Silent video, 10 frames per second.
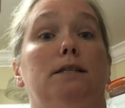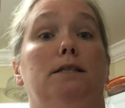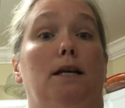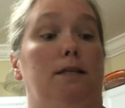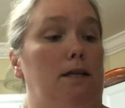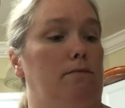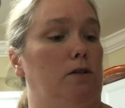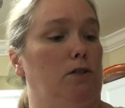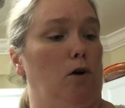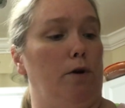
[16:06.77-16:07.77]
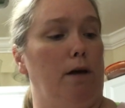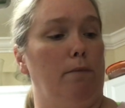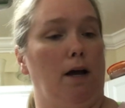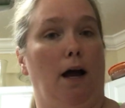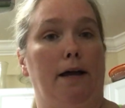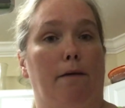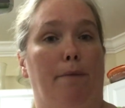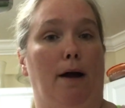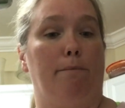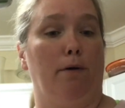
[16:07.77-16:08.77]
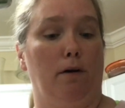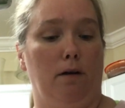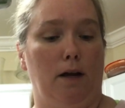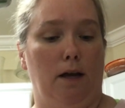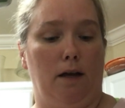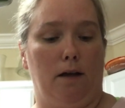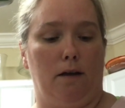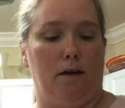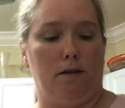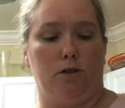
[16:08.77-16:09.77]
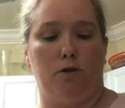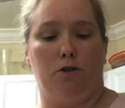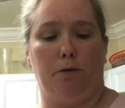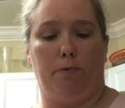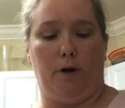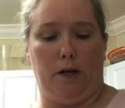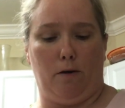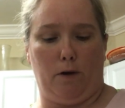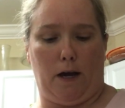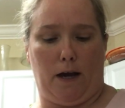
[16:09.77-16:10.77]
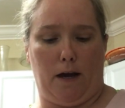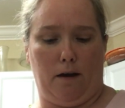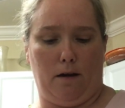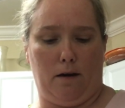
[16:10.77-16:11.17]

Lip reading: sensitive to sodium. Cayenne pepper is usually pretty okay.